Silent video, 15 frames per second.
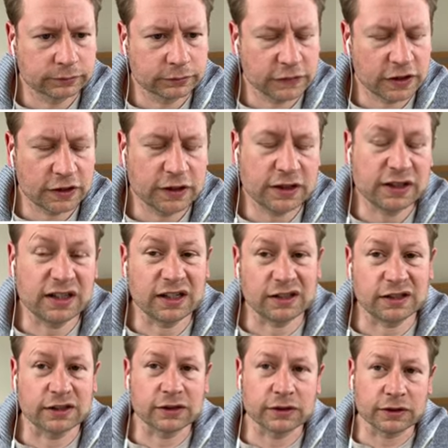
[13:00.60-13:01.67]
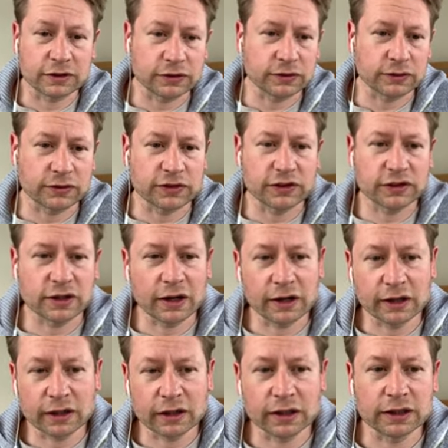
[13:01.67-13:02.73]
So this touches on the sort of
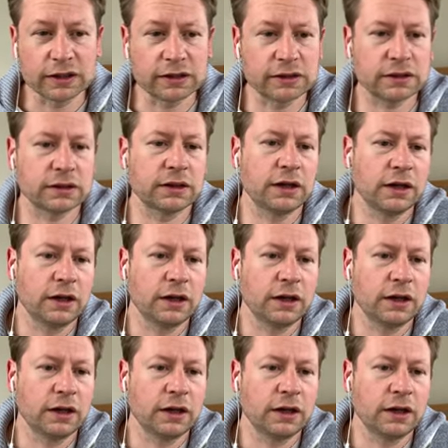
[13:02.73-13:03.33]
stylized